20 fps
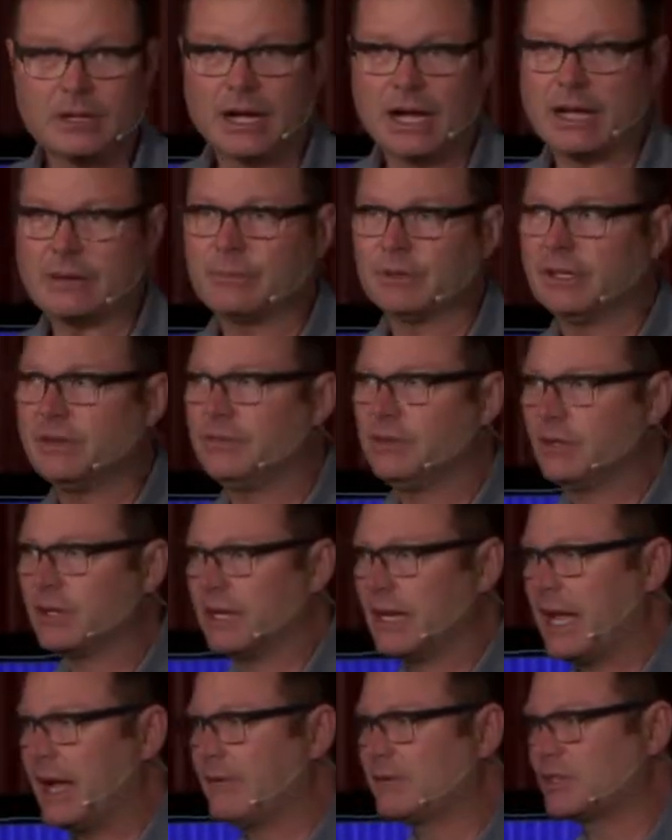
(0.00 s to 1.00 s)
I believe you
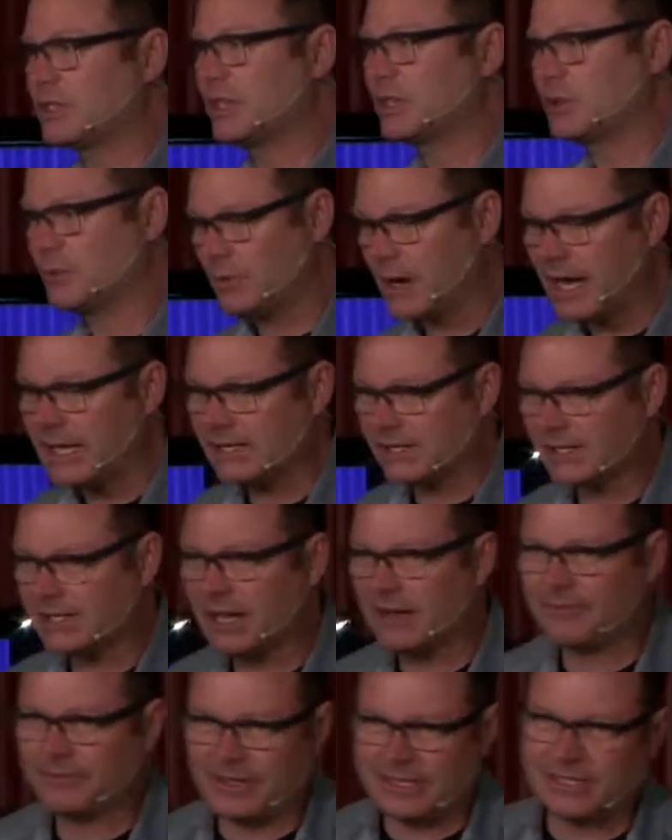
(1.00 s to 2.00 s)
can have such right
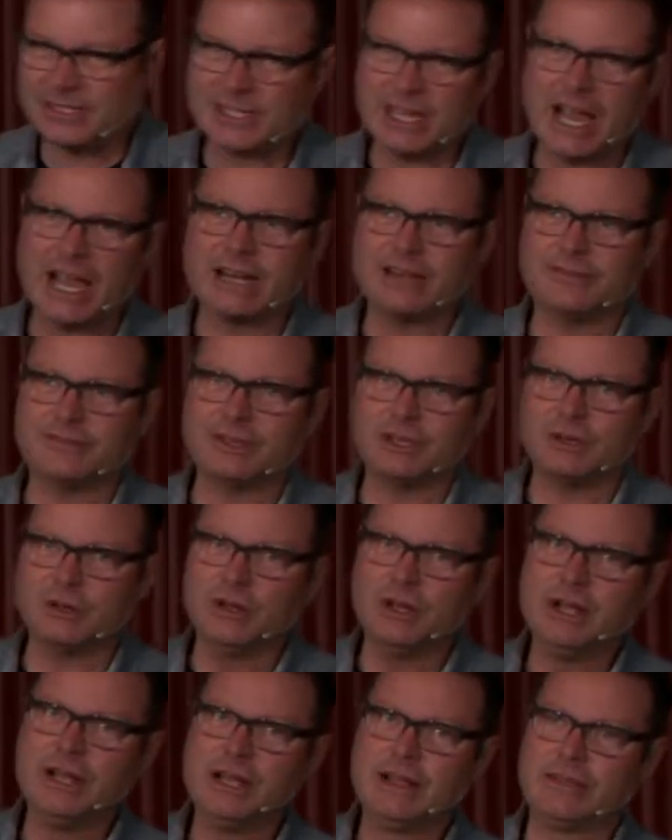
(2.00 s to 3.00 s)
stuff inside of
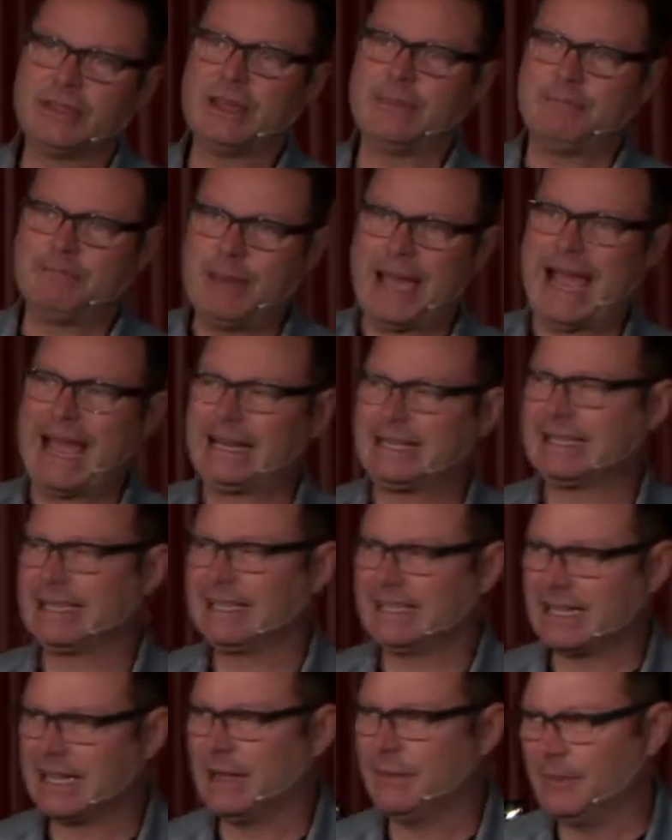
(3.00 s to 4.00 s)
you that bad
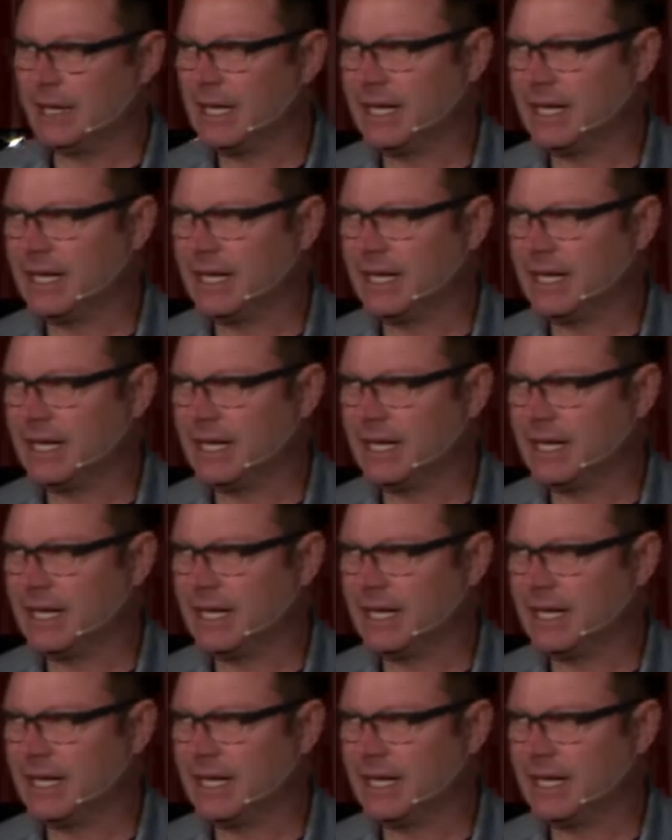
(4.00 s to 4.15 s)
can come